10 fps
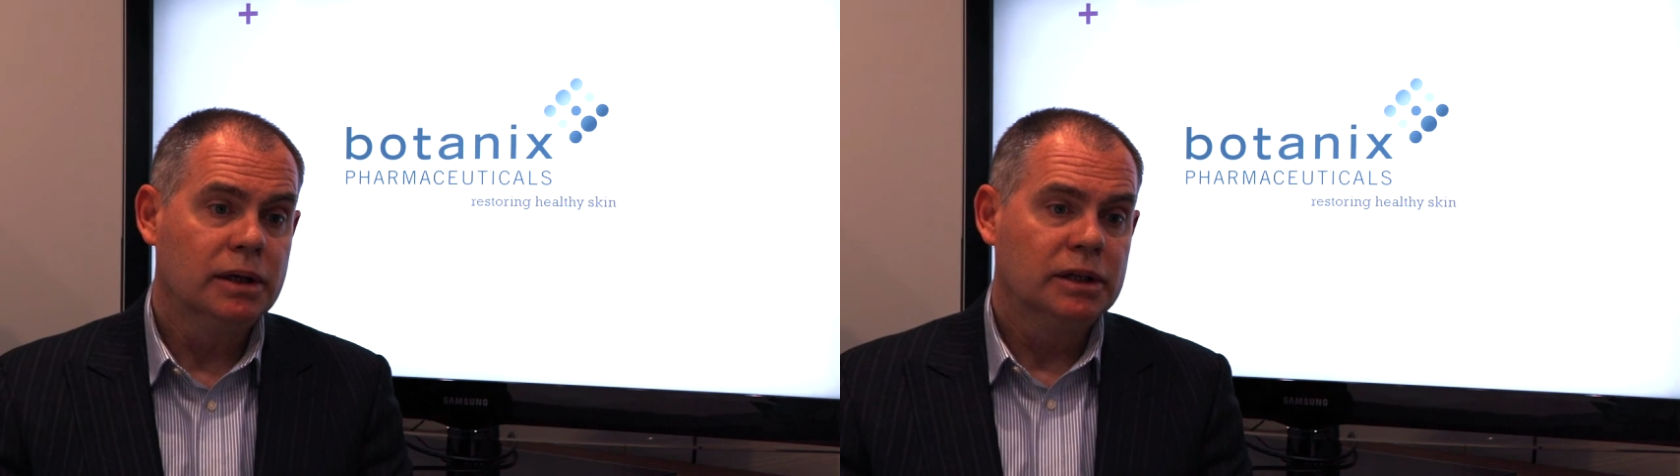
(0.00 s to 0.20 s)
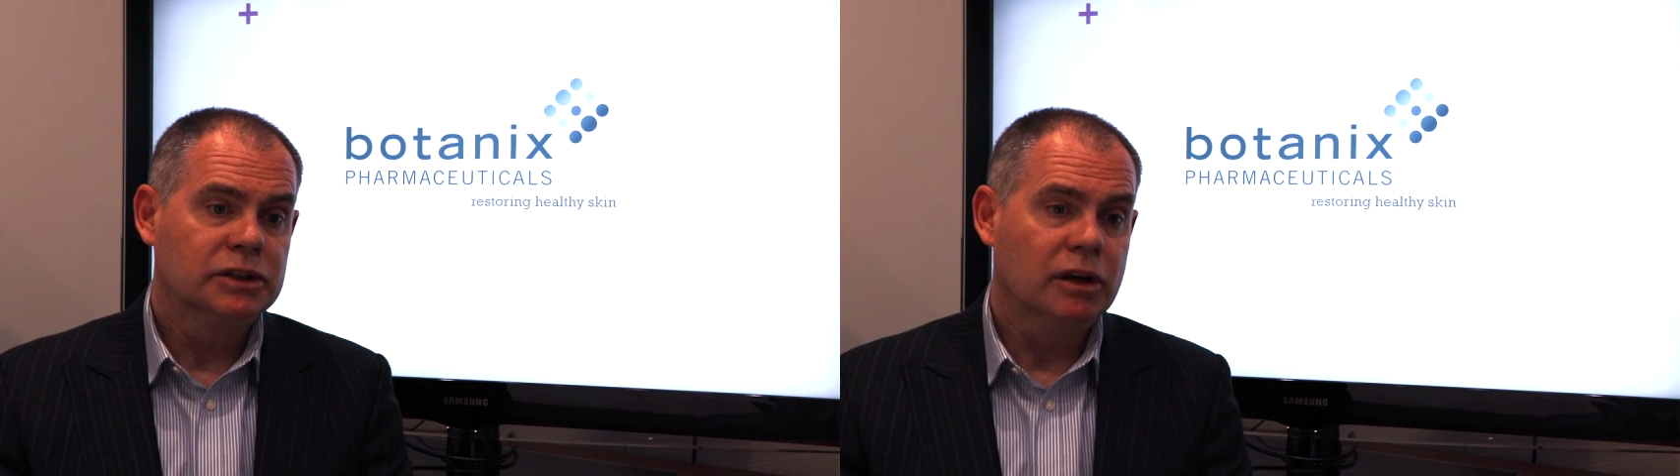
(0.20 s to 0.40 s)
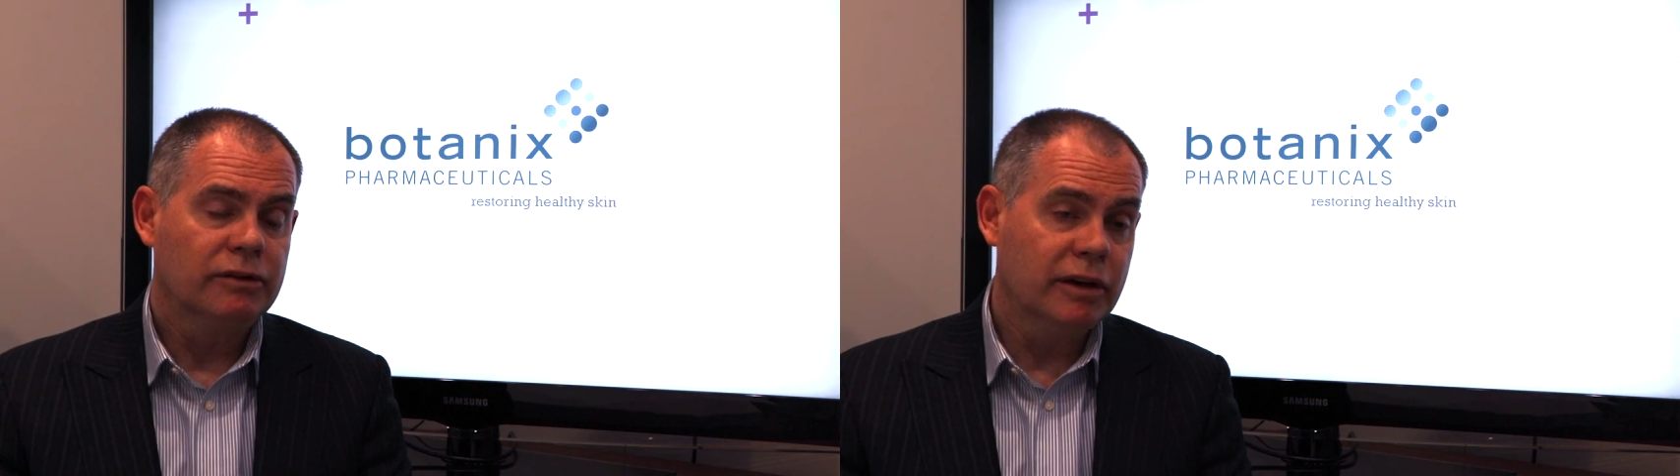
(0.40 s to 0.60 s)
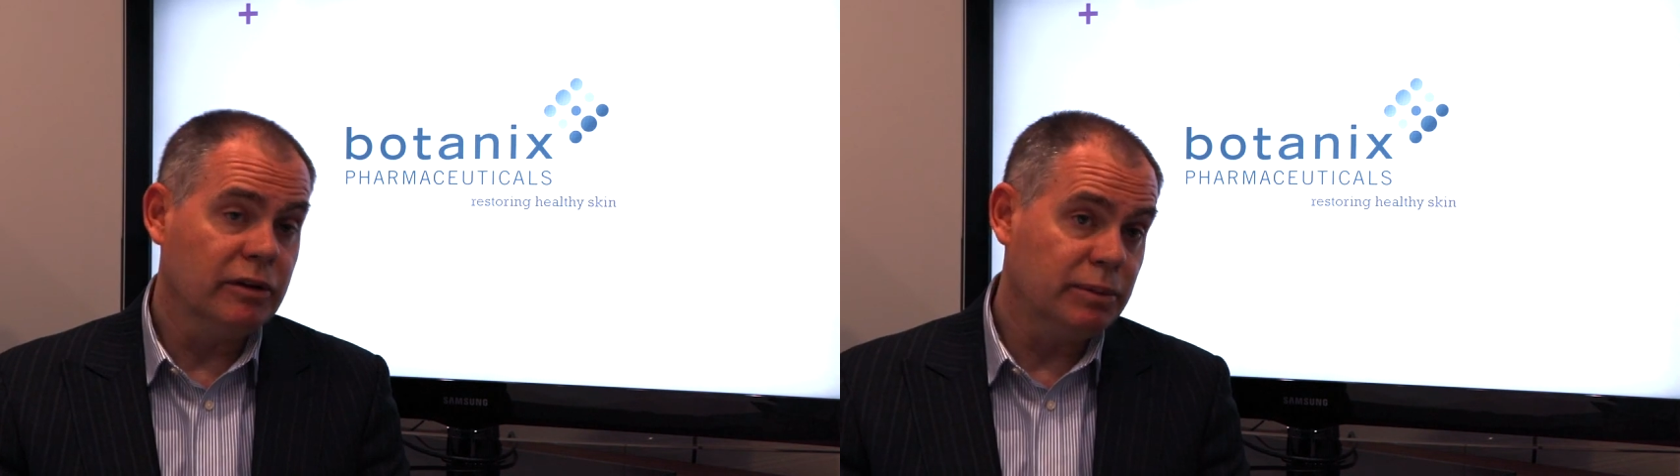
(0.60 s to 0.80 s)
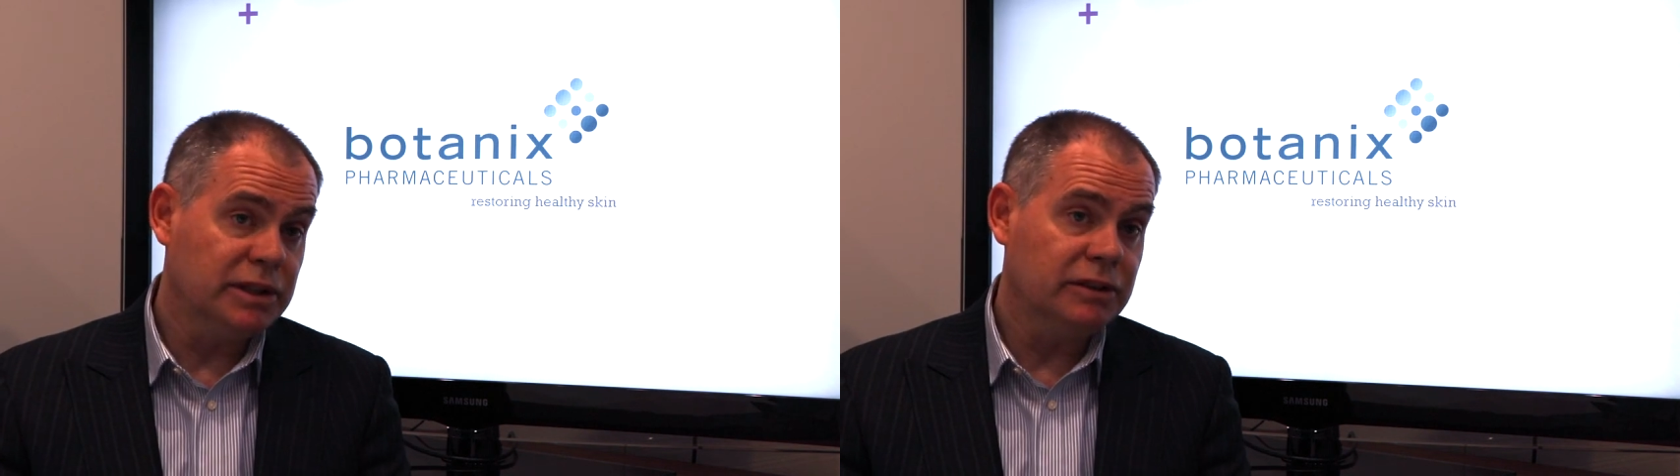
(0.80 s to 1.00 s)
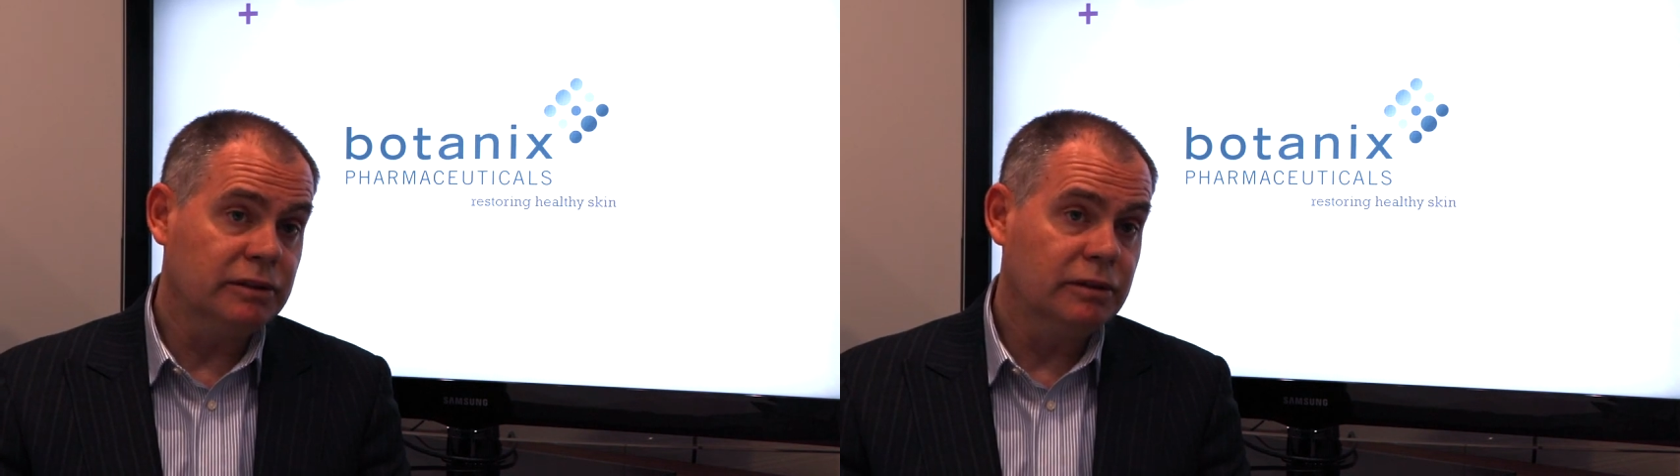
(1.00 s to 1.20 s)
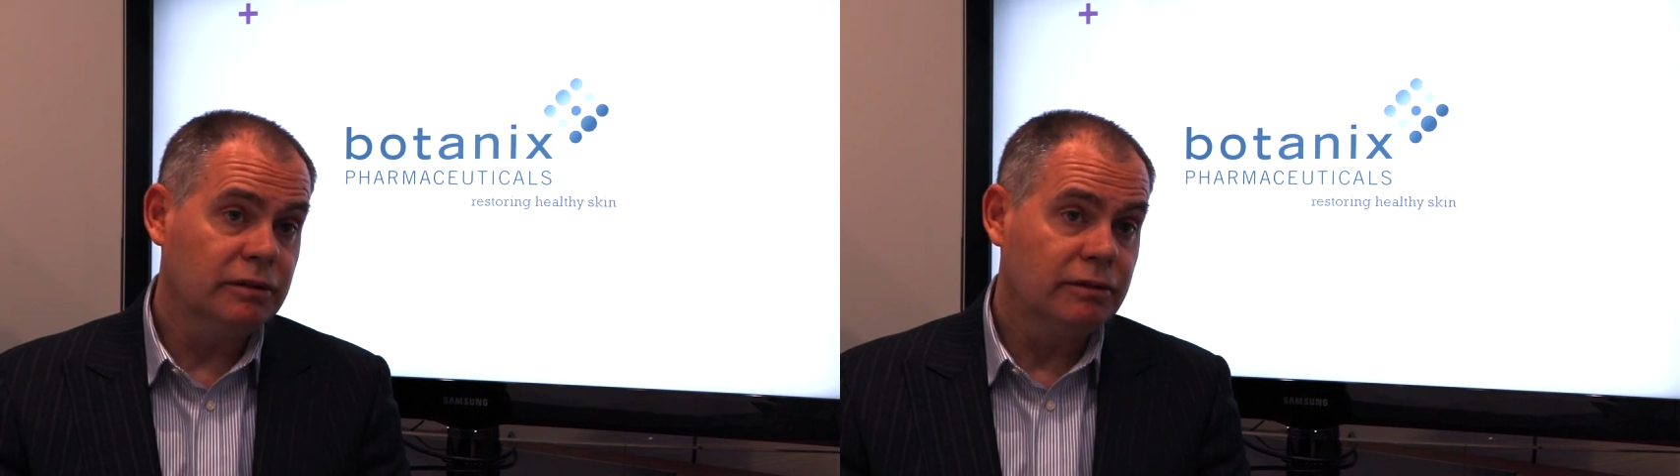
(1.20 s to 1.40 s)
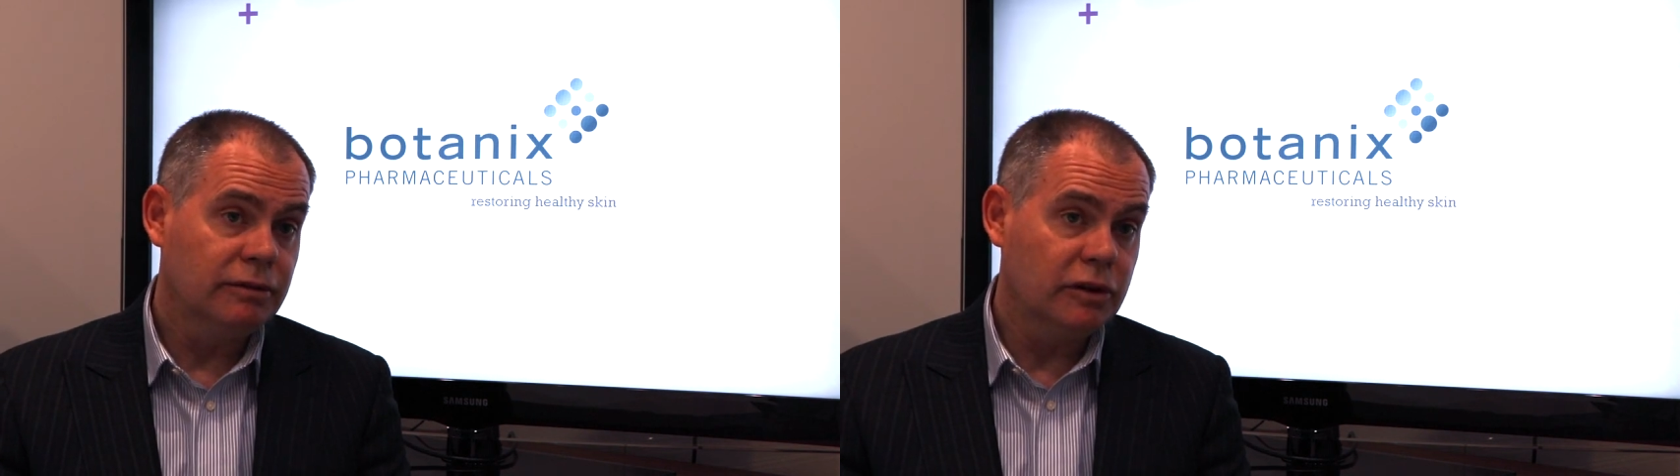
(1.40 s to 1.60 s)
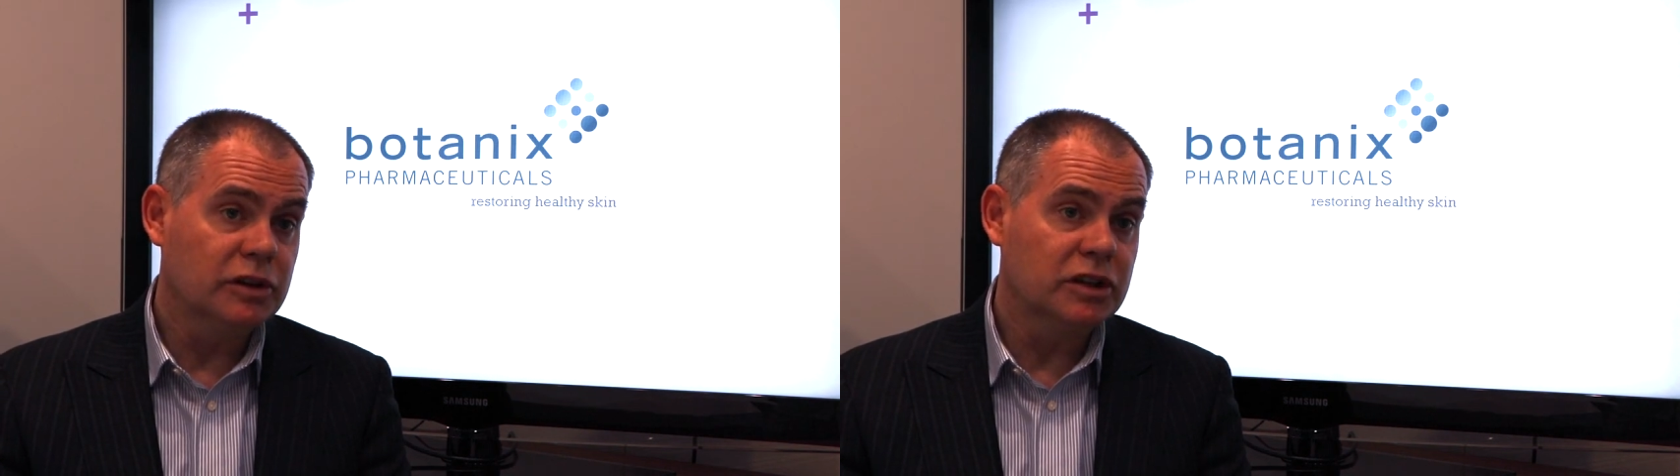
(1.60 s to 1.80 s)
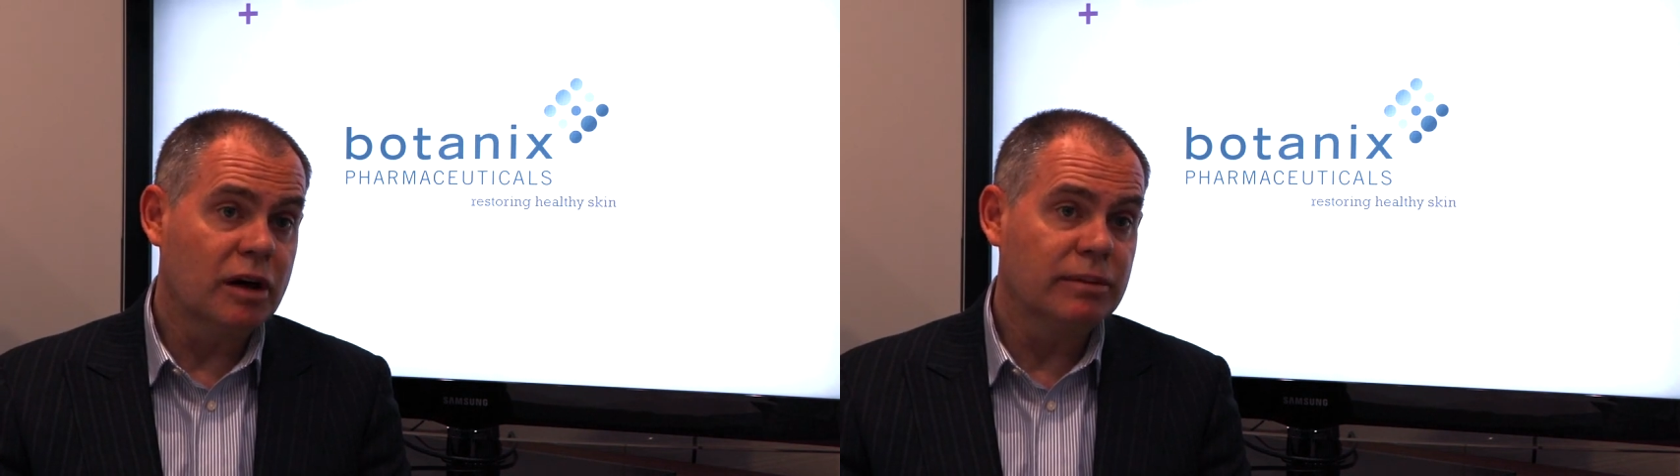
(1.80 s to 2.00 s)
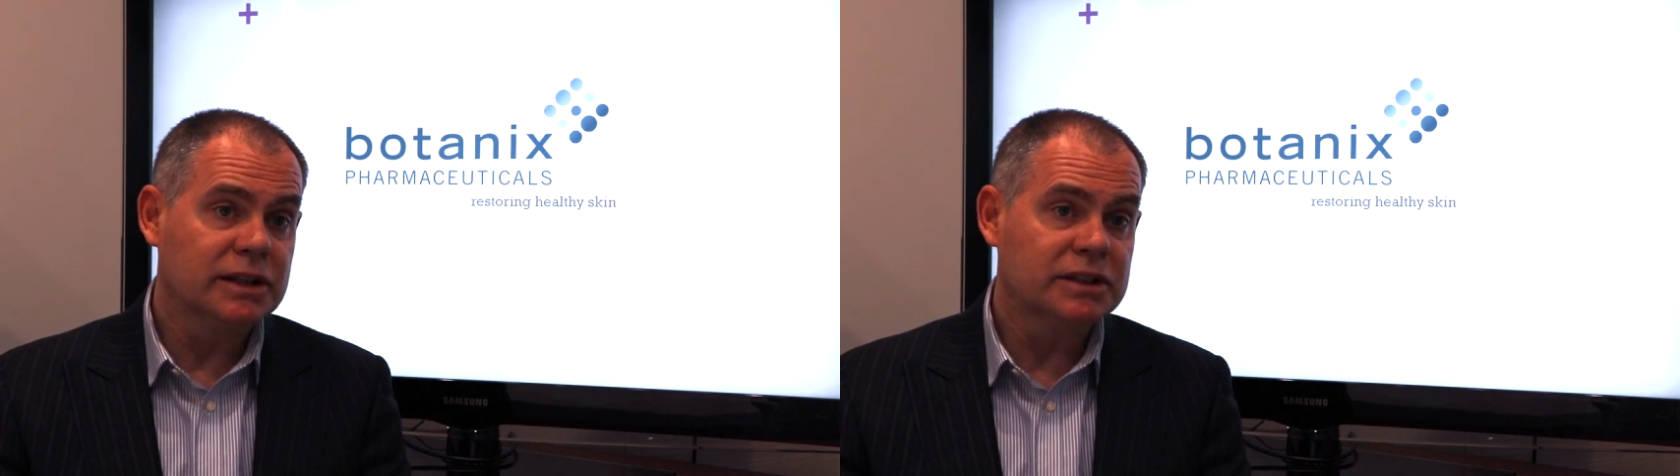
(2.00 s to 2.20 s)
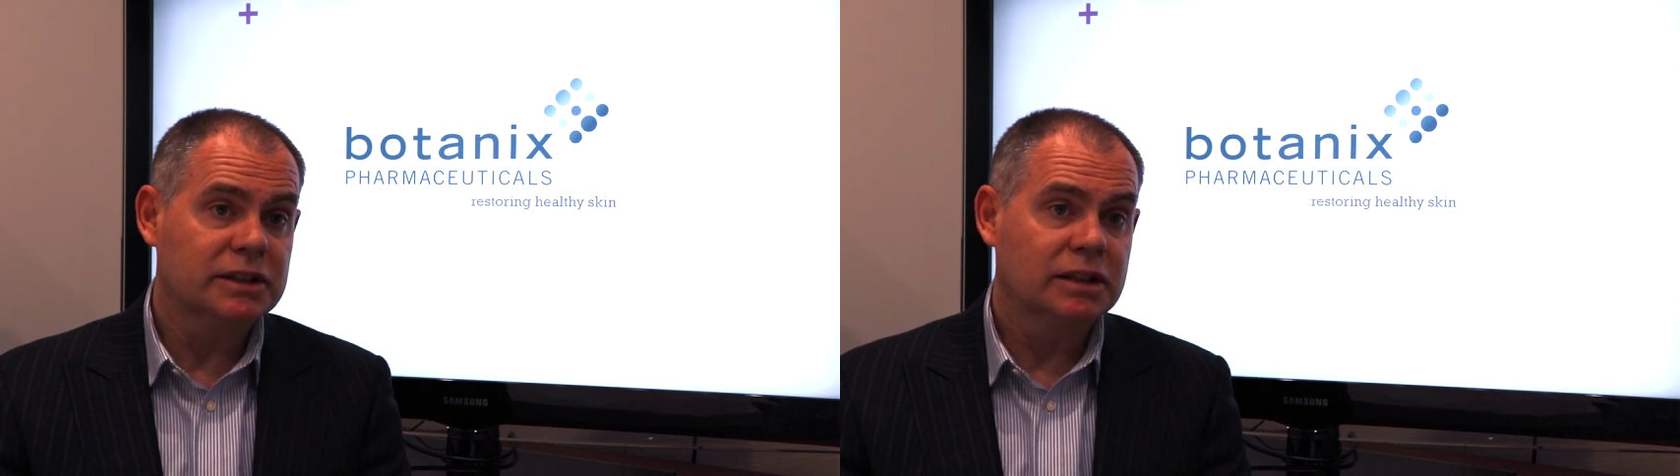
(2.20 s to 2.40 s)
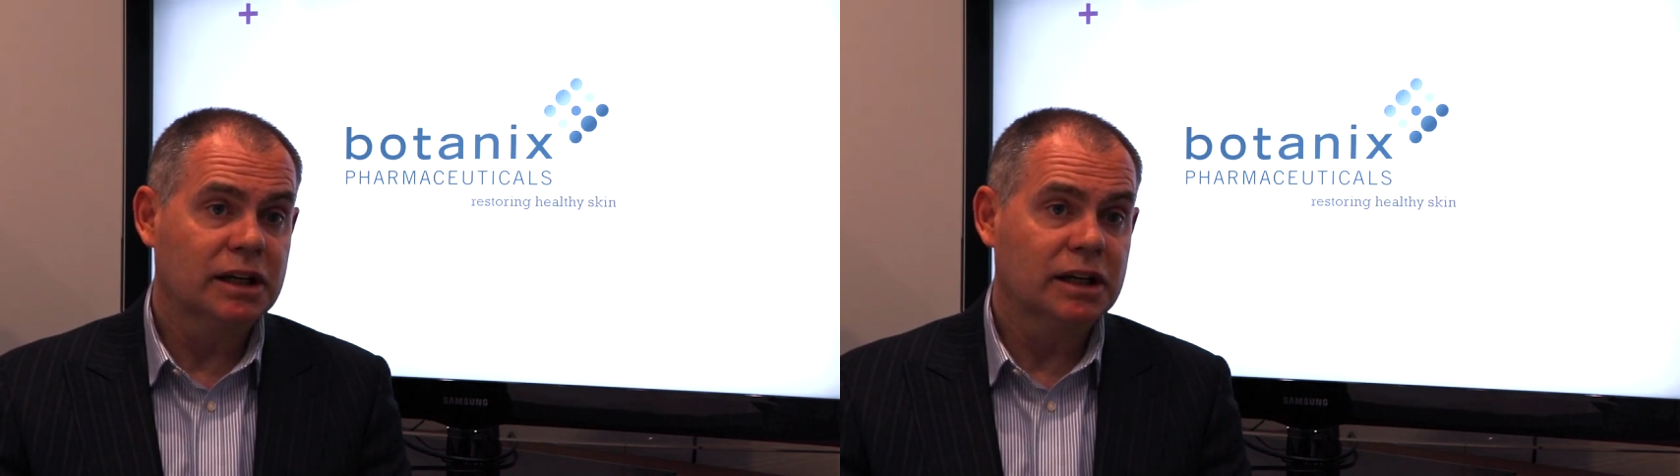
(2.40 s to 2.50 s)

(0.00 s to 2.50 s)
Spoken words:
So a very busy first 9 months,